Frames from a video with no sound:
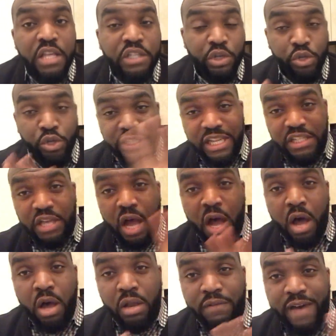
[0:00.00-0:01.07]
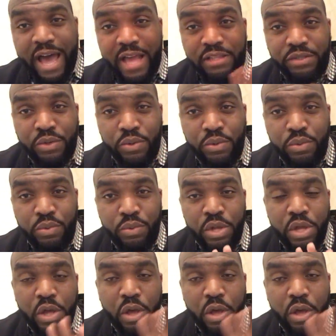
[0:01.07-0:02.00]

So you teach all of high school,